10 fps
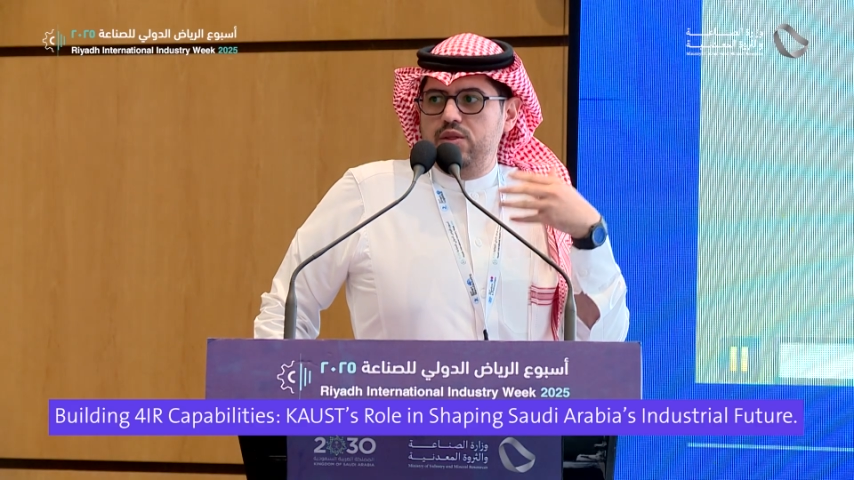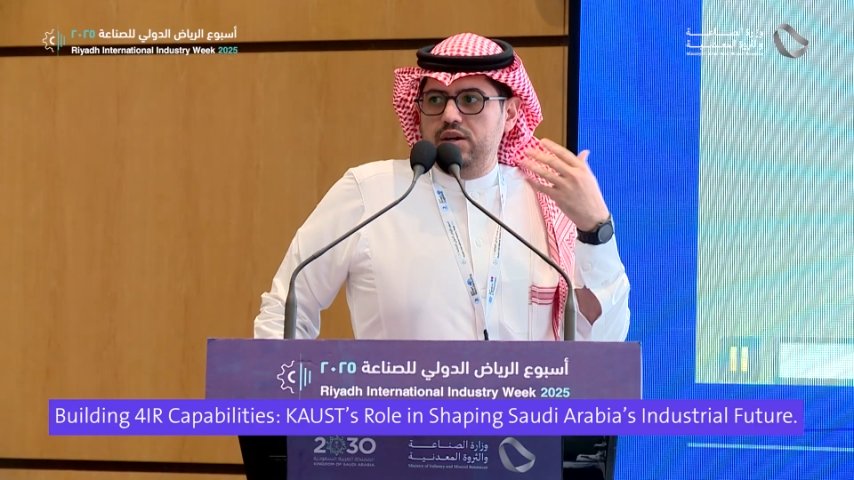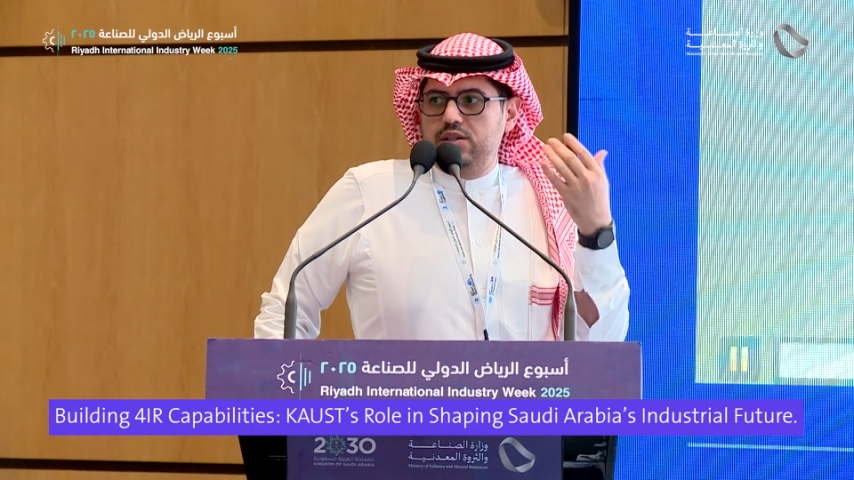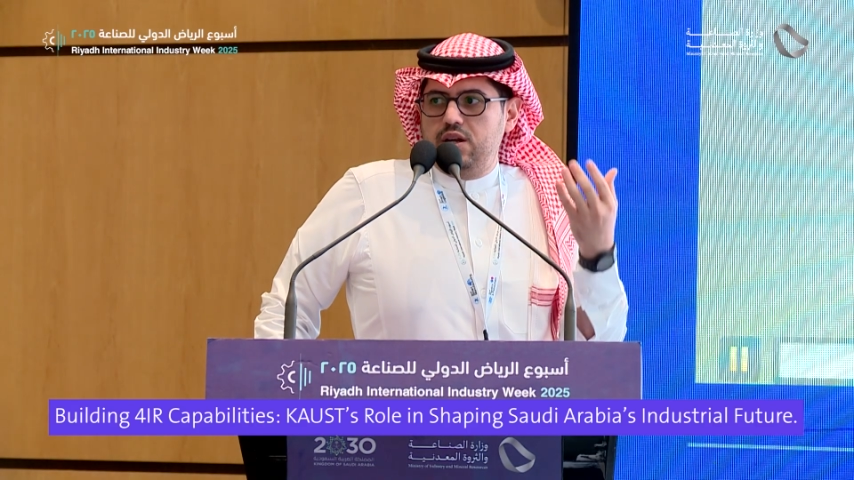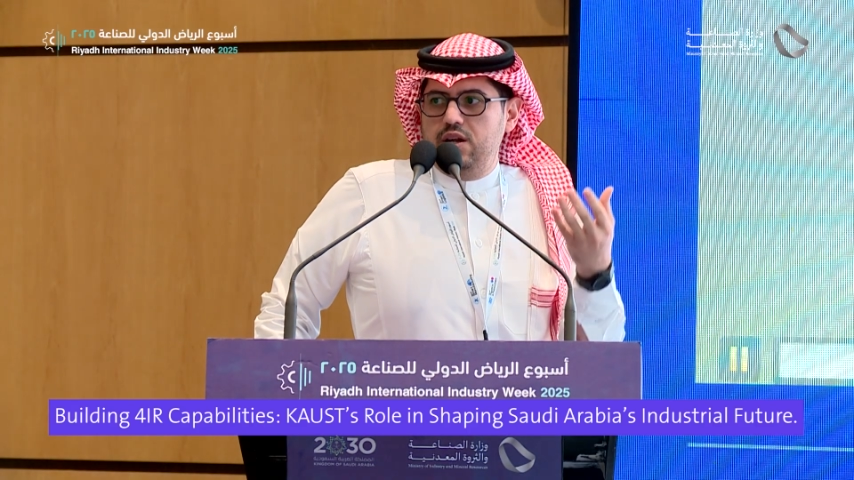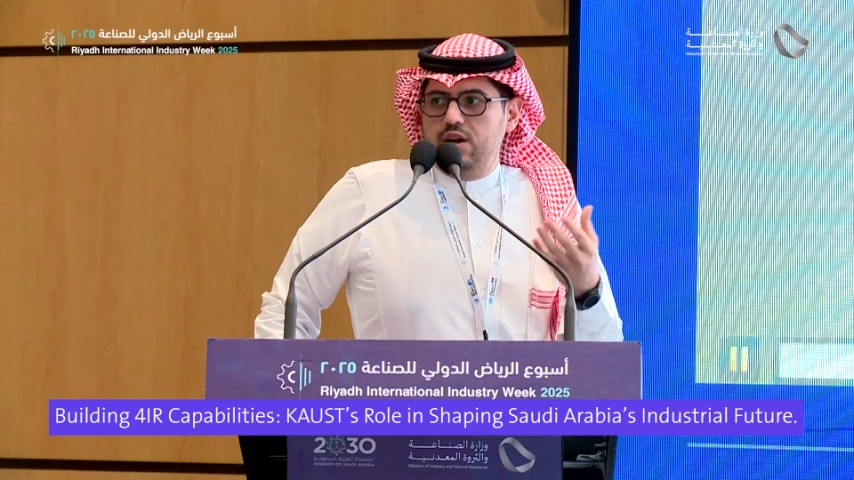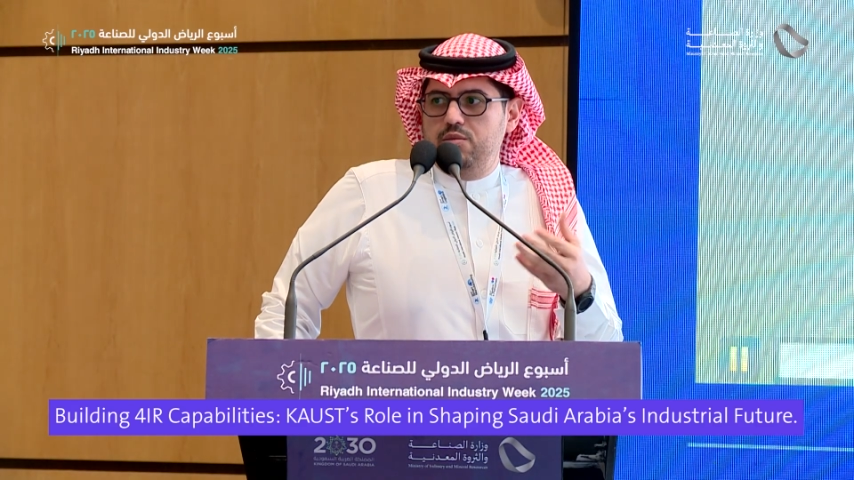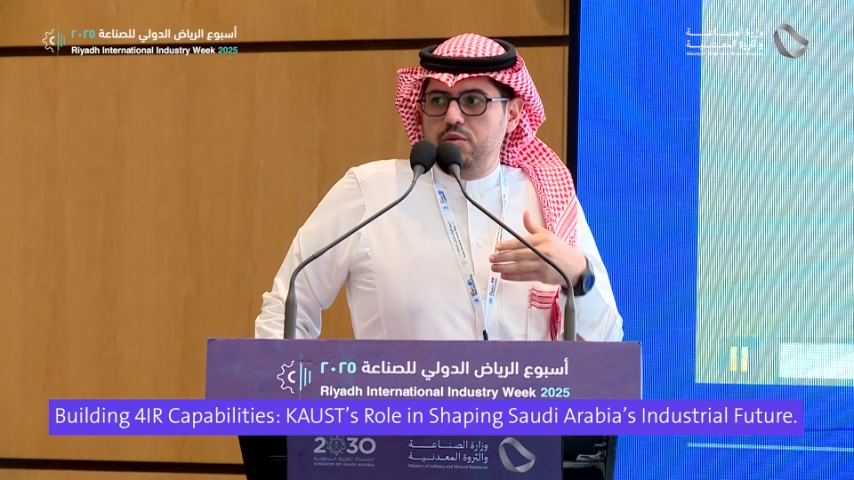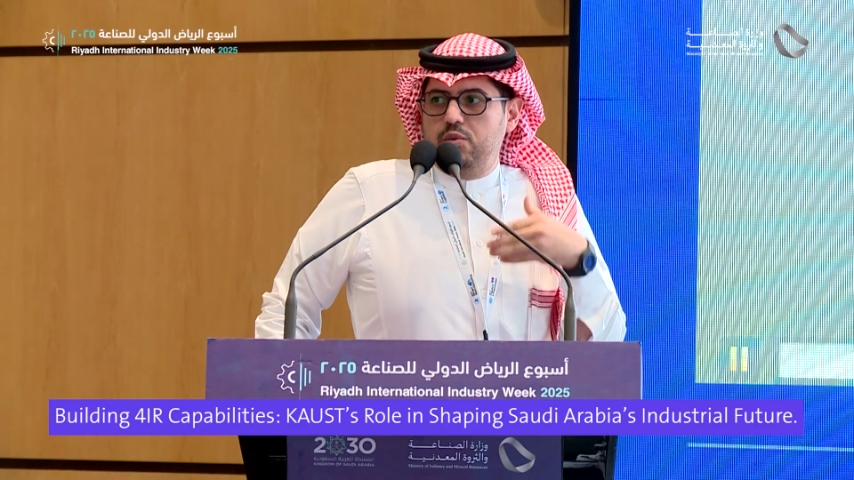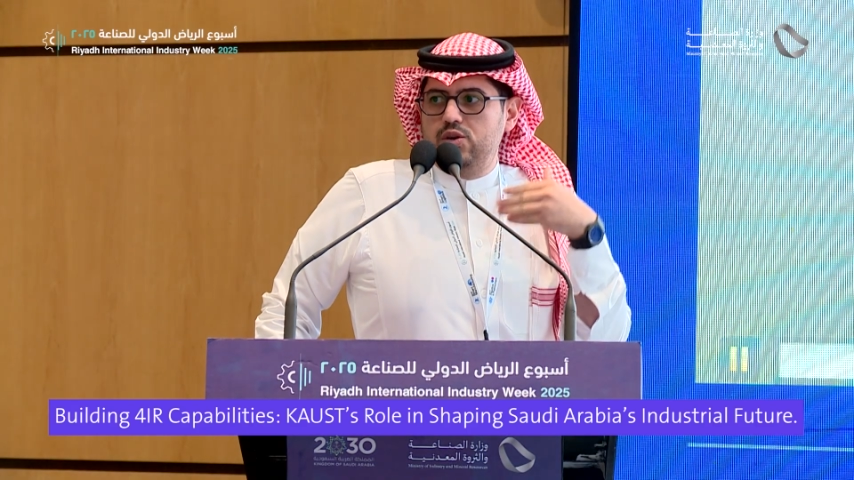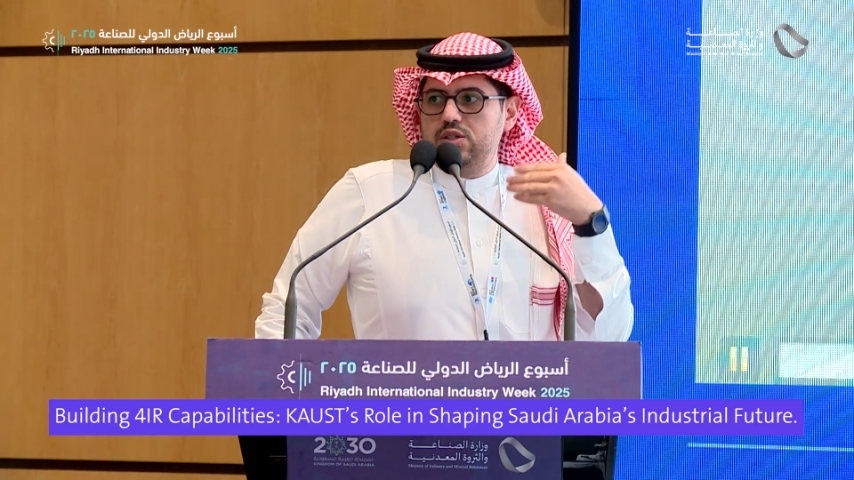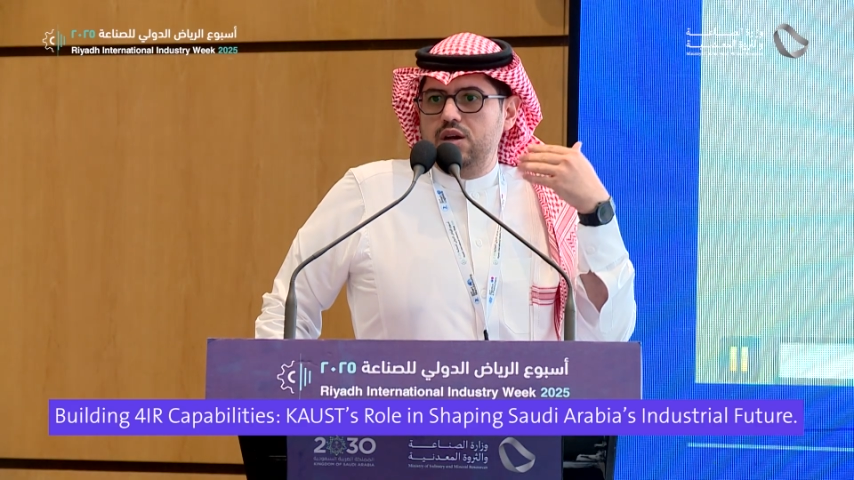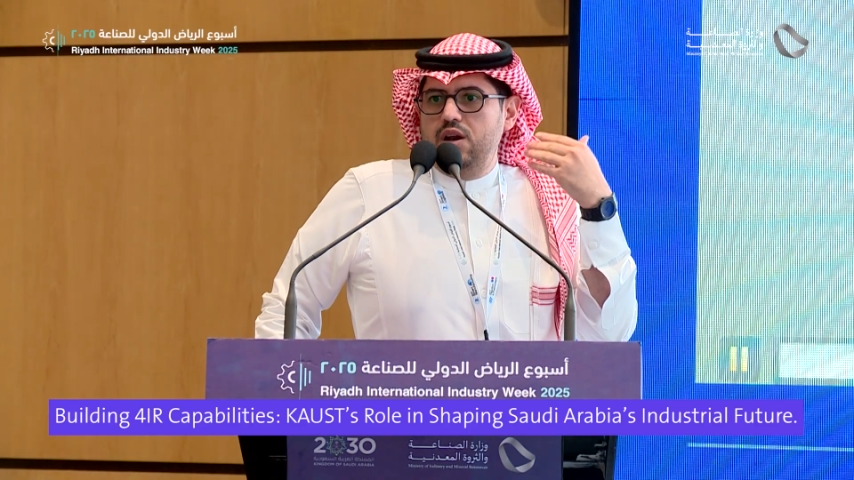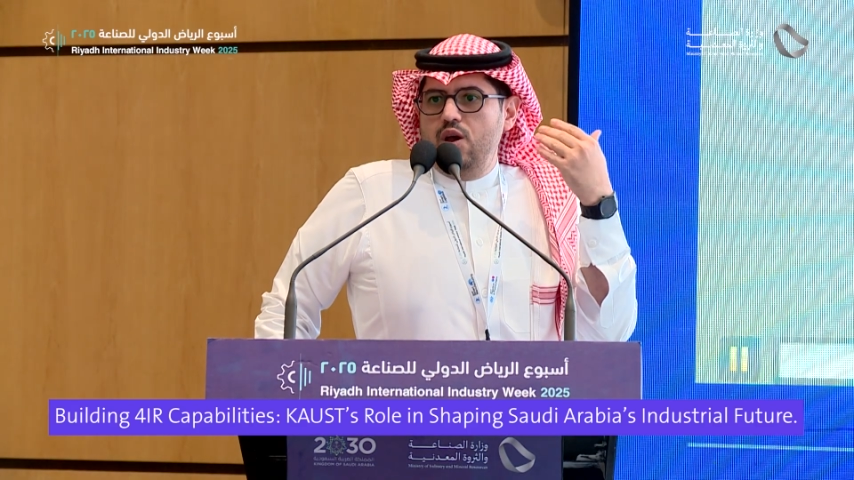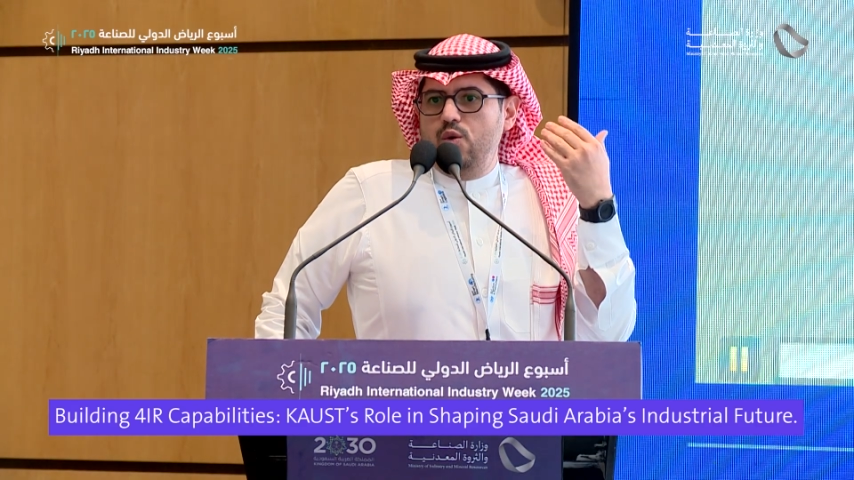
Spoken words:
their technical proposal,